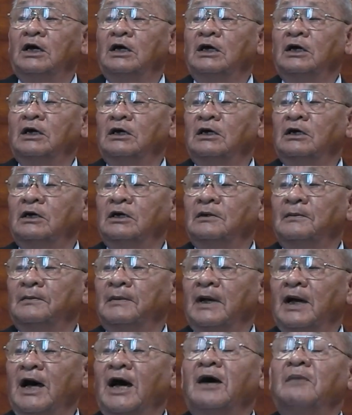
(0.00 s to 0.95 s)
Uh,
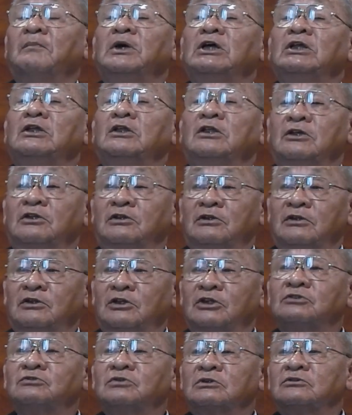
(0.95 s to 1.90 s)
I mean, the
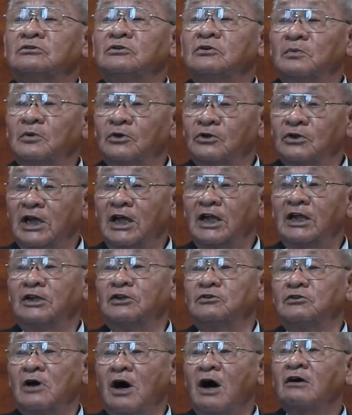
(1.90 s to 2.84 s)
district
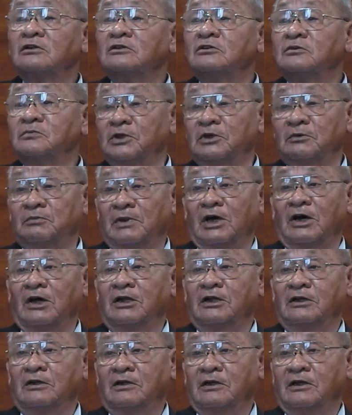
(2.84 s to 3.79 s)
superintendent talked to me about
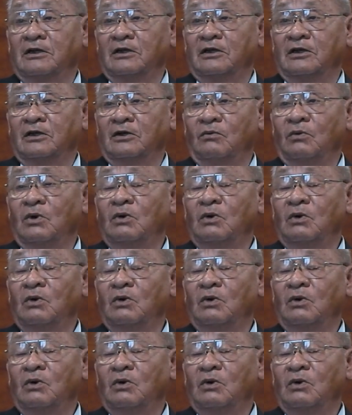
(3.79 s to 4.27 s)
it. Uh, mm-hmm.